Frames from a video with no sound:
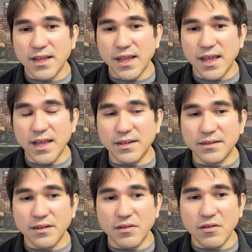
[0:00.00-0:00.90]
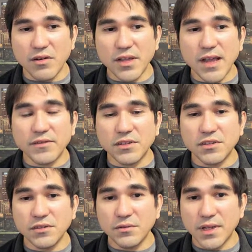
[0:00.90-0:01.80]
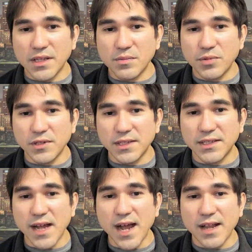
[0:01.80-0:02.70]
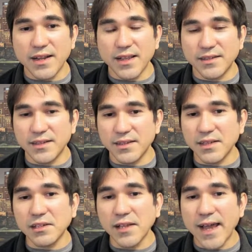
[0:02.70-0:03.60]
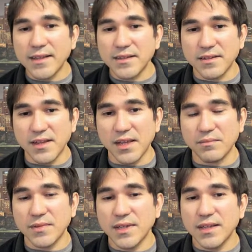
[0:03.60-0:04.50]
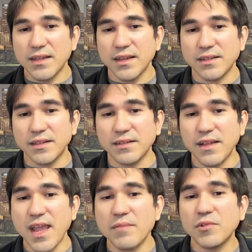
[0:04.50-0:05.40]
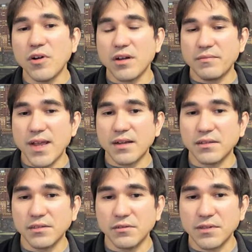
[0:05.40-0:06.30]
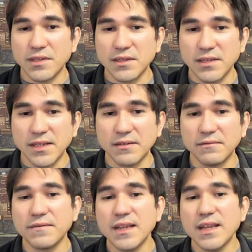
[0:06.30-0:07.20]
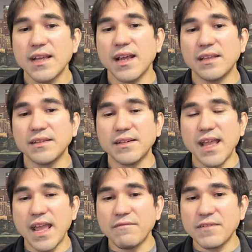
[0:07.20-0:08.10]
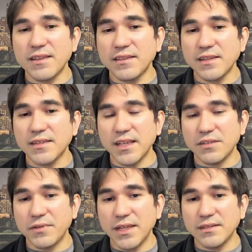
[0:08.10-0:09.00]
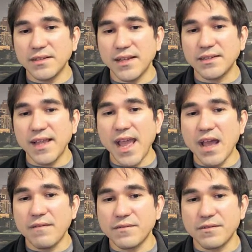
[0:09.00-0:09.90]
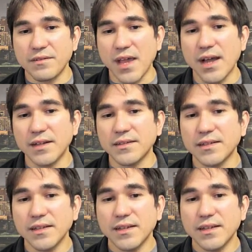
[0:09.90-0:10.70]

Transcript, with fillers: and all you have to do is put dot and then the class name and then Haml automatically knows it's a div. And then everything that you indent after that